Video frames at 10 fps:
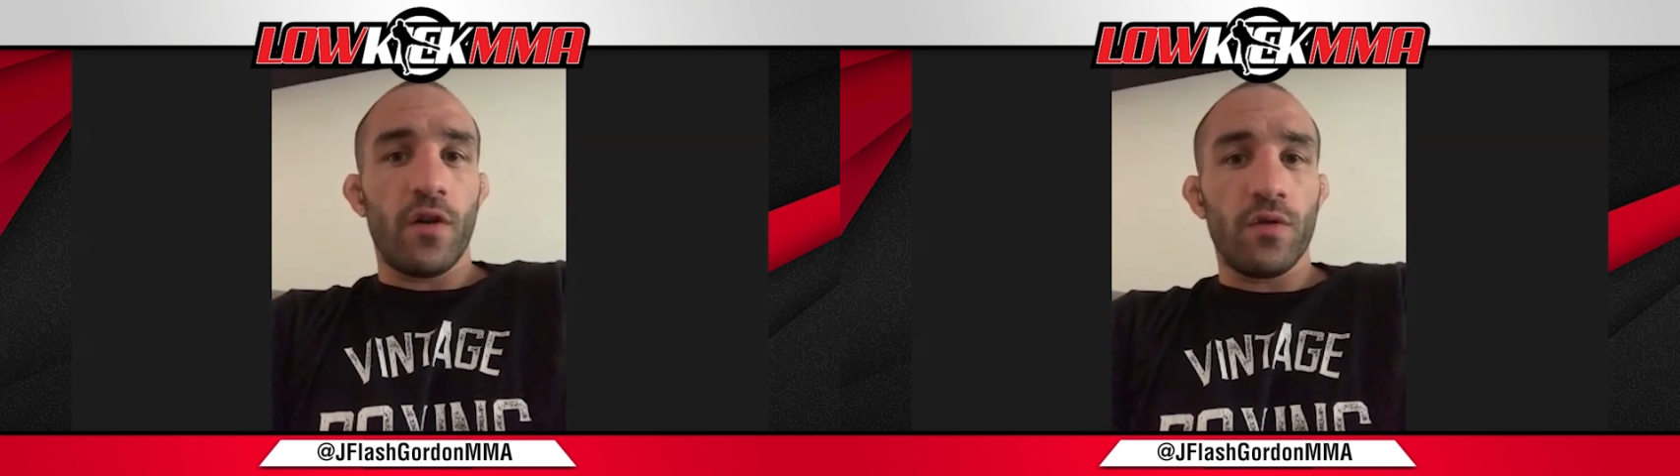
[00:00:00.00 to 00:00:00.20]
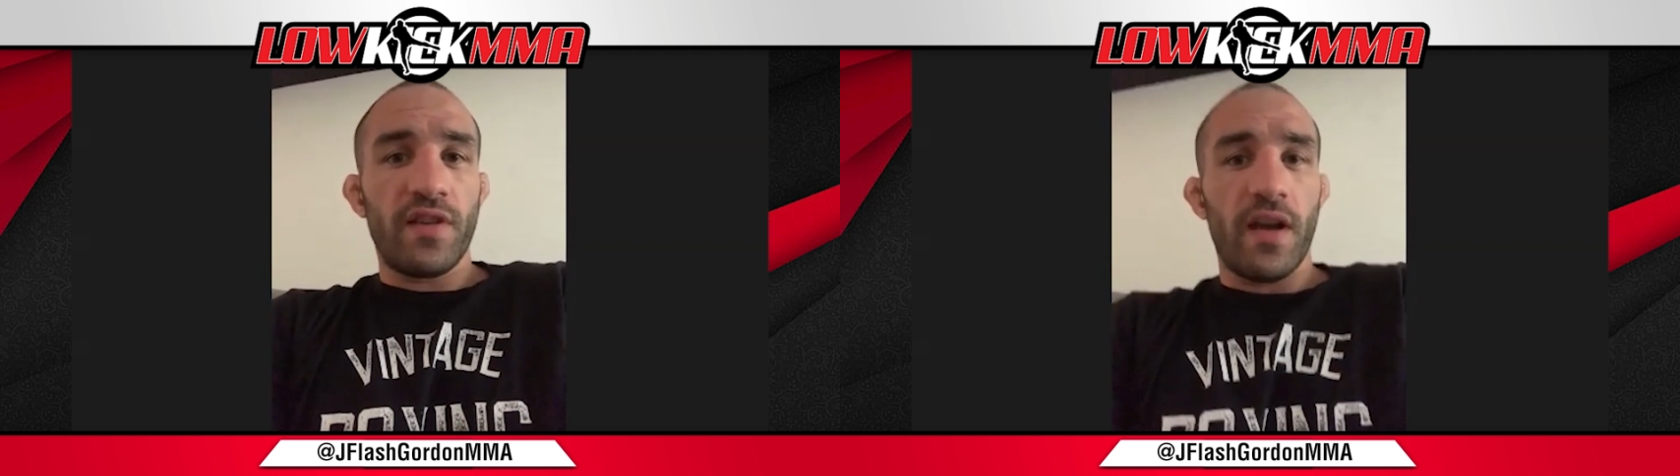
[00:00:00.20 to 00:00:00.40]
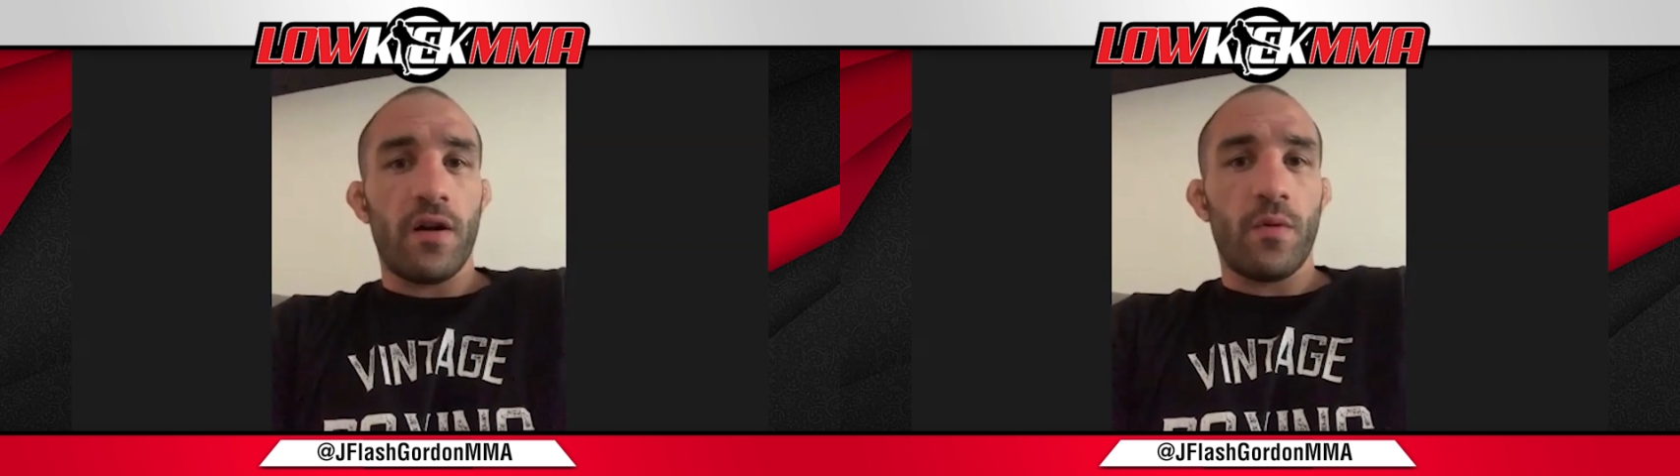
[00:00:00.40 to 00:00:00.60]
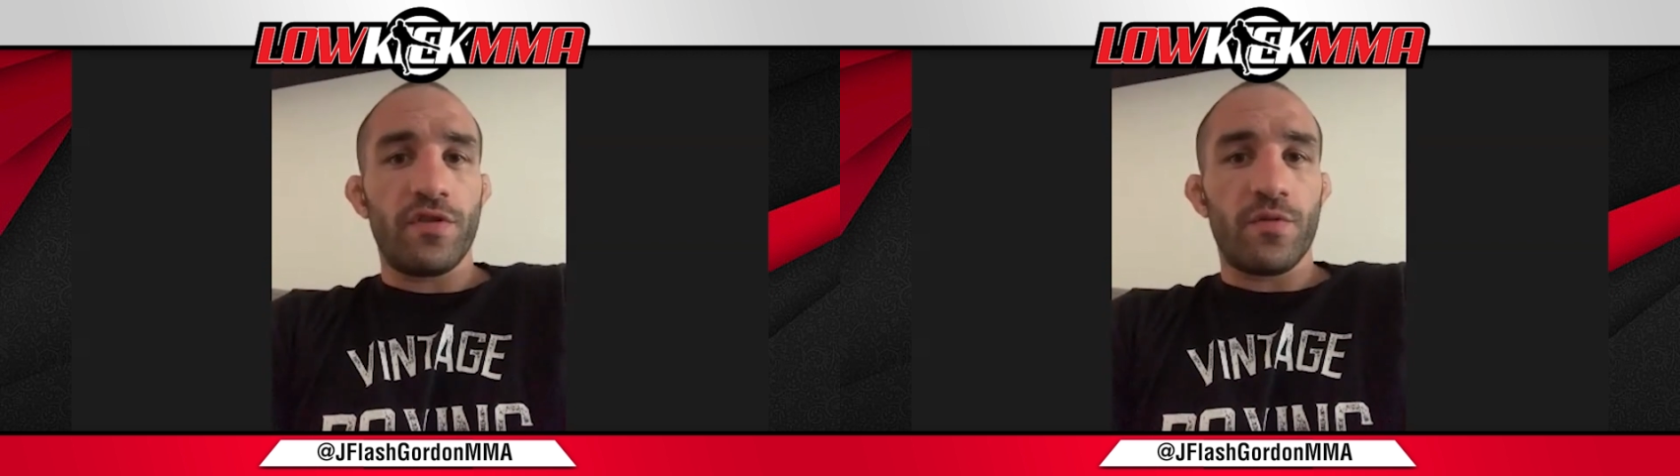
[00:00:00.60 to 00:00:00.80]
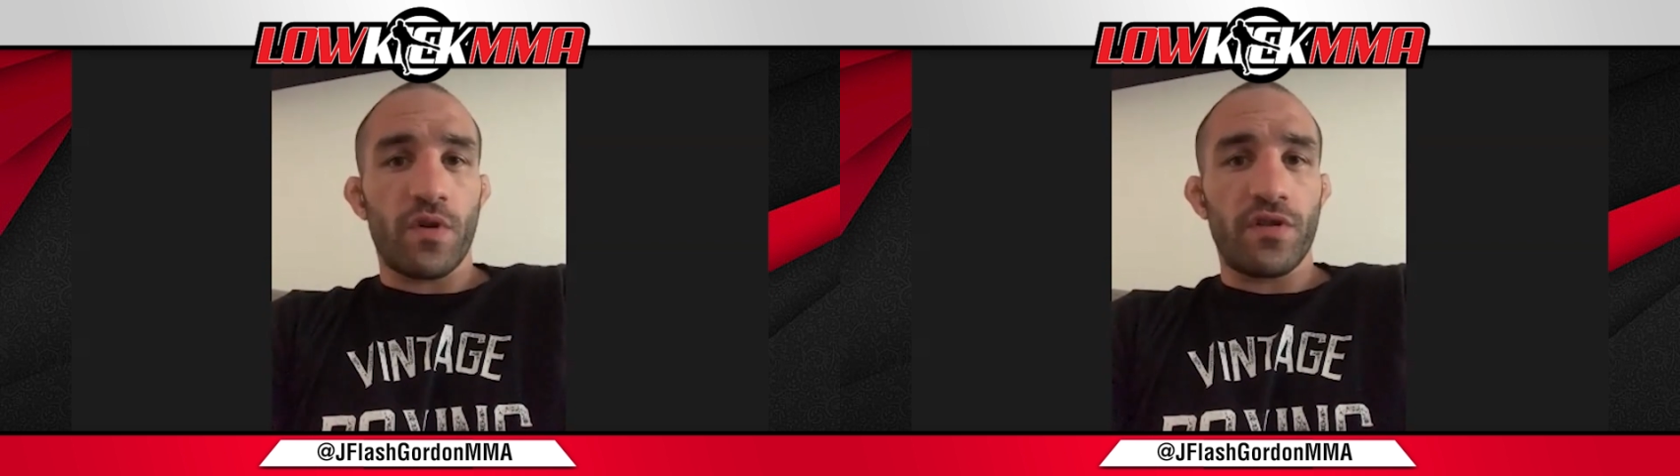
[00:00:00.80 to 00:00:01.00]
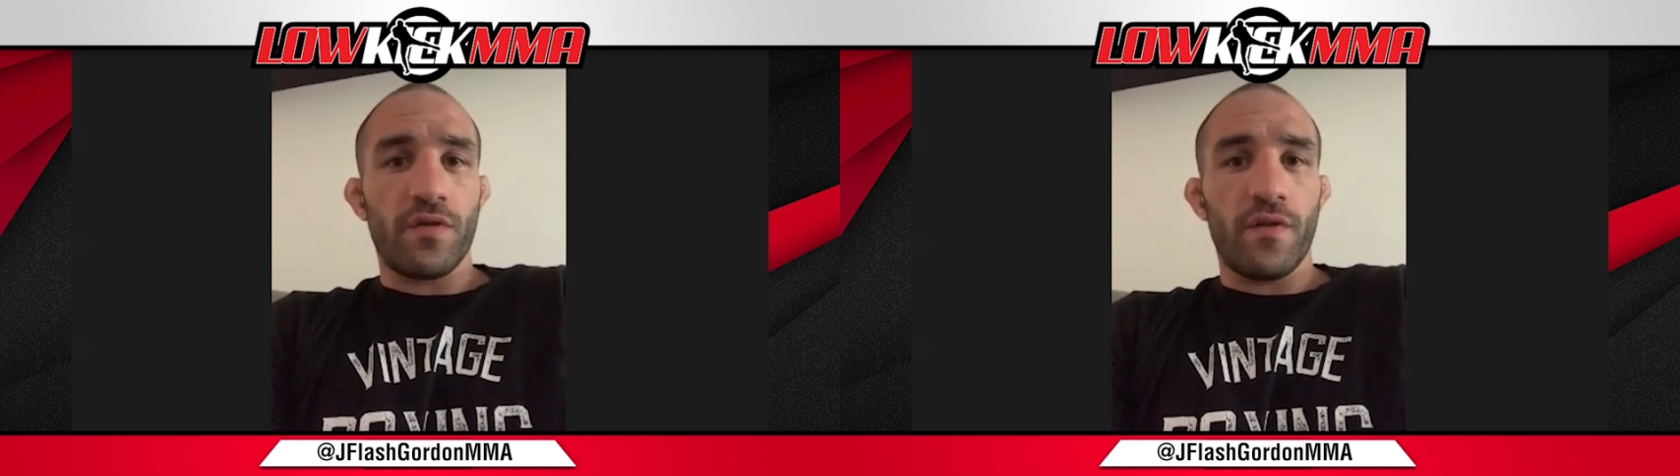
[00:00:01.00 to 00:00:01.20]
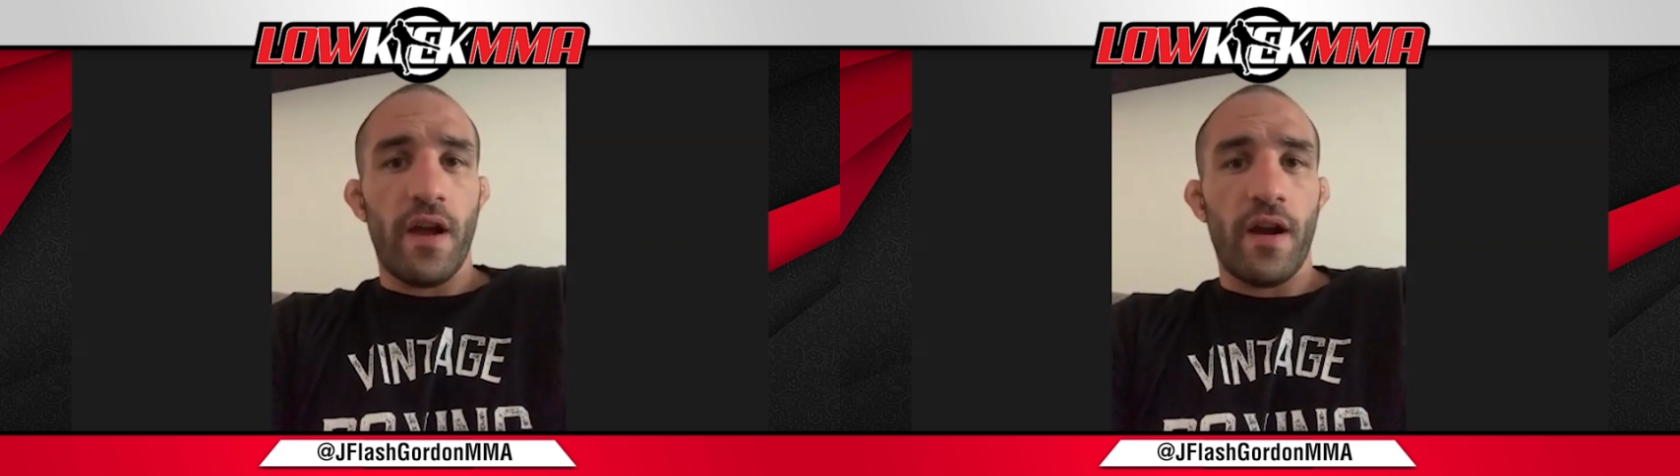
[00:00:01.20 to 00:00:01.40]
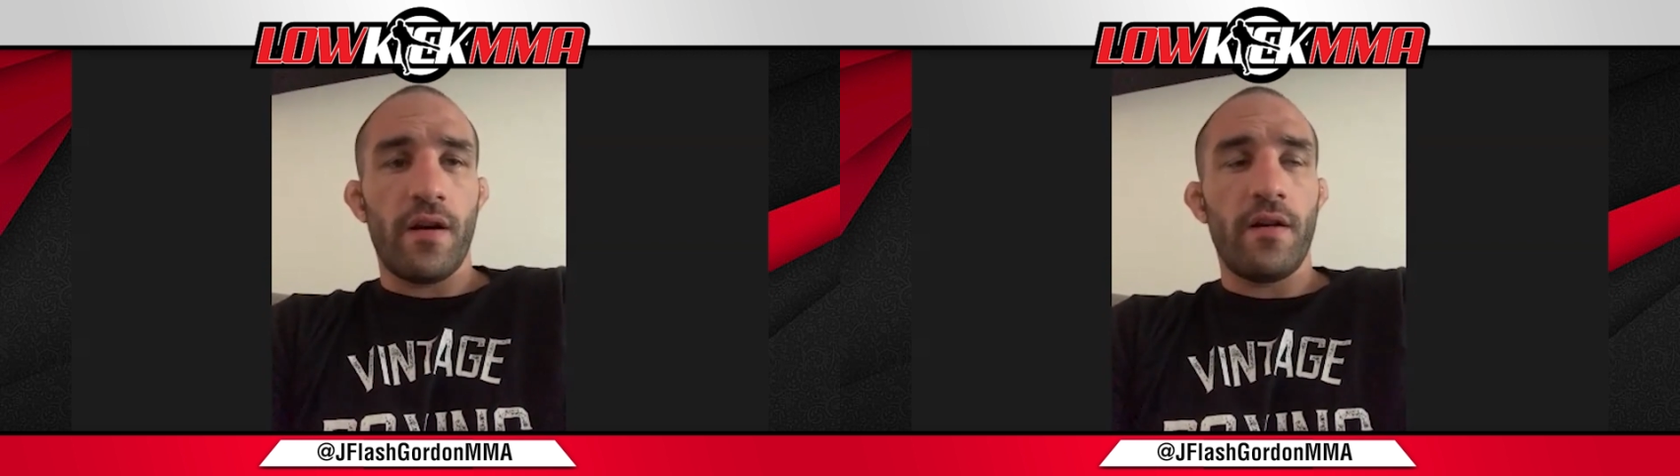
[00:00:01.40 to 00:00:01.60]
hotel once you're
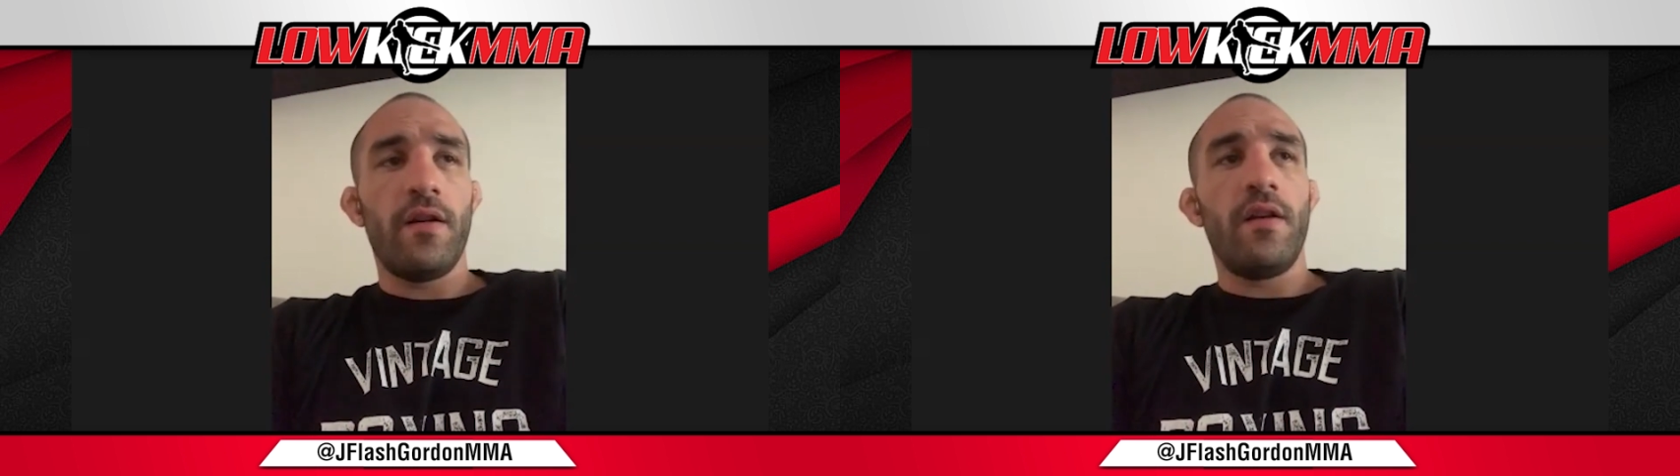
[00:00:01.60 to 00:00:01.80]
there.